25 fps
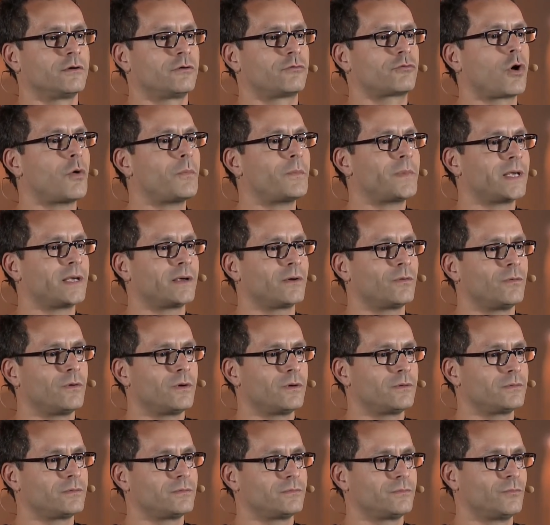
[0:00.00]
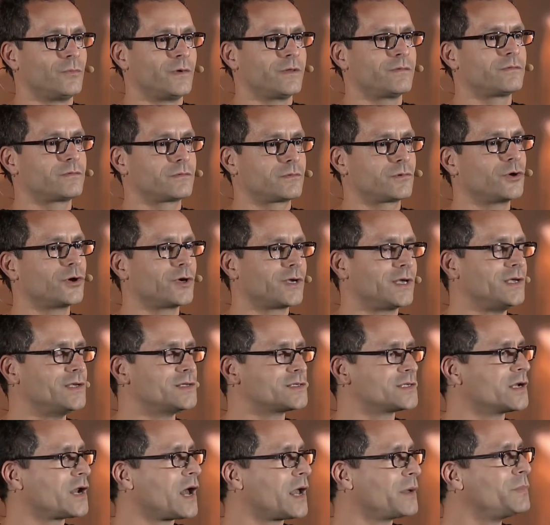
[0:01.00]
groping with
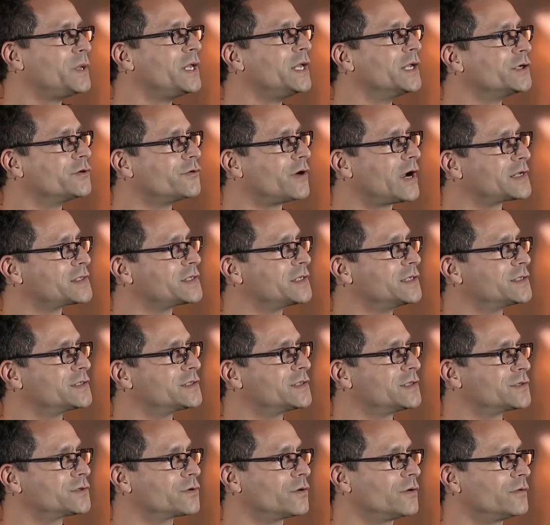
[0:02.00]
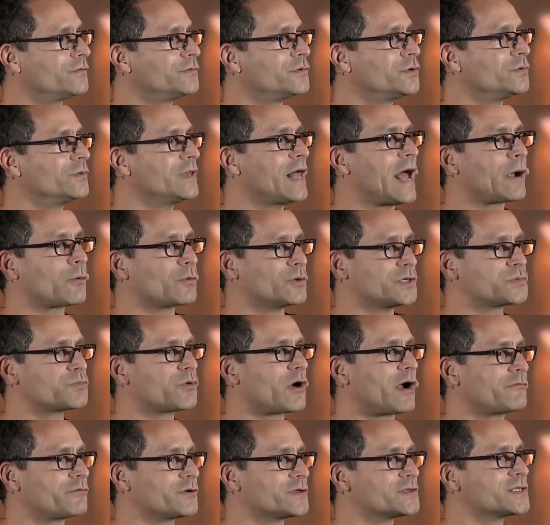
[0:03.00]
cookies and IP addresses to sort of do language
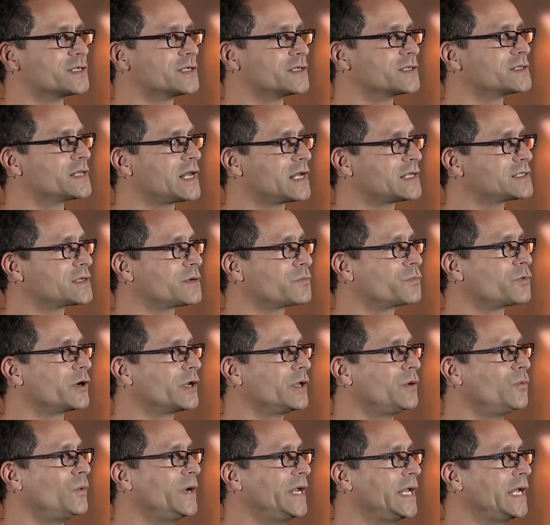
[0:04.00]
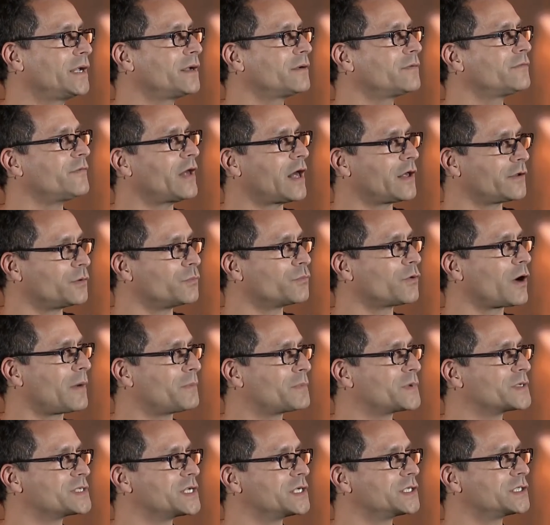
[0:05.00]
preferences. That's a pretty weak value
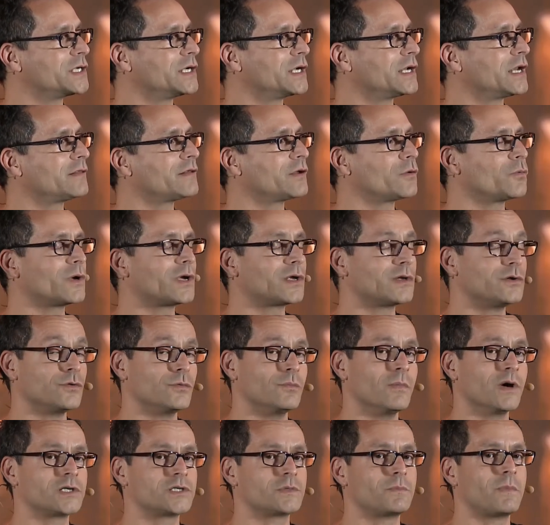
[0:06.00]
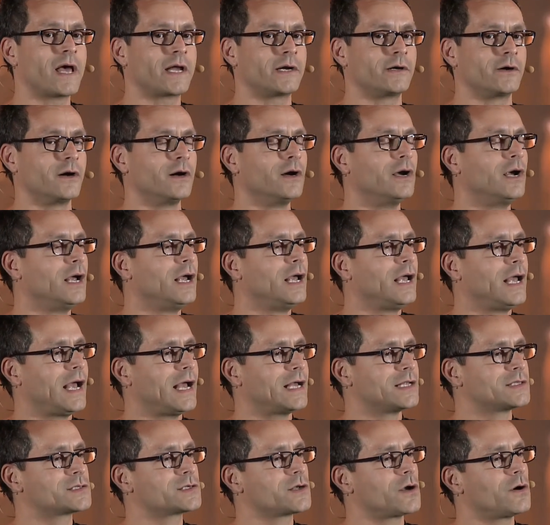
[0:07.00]
proposition. I think we can do much better.
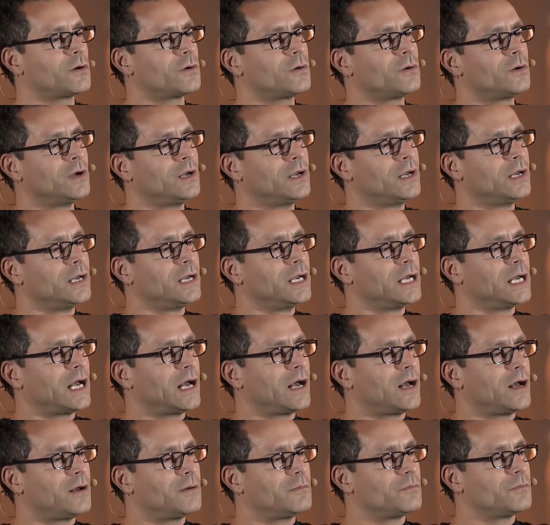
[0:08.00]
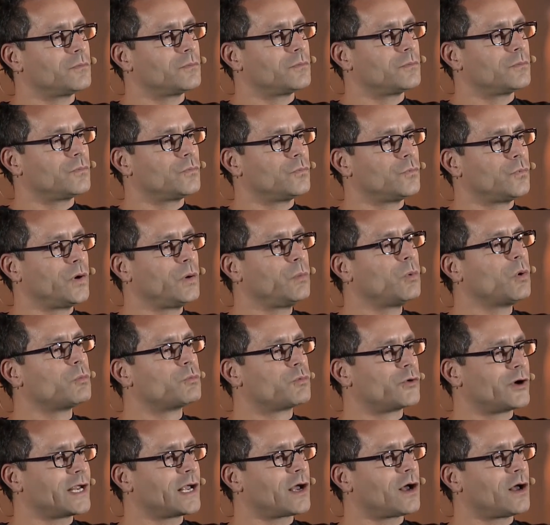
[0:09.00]
And so um, we will
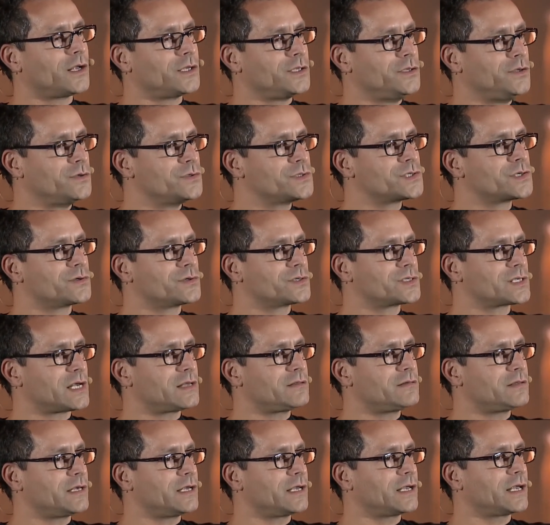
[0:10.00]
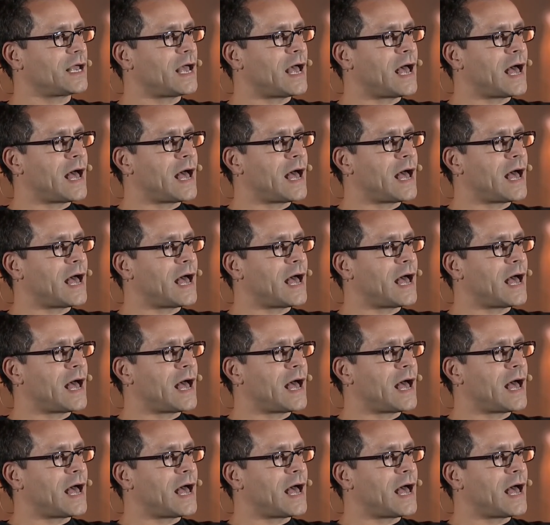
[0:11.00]
bring on users, I think,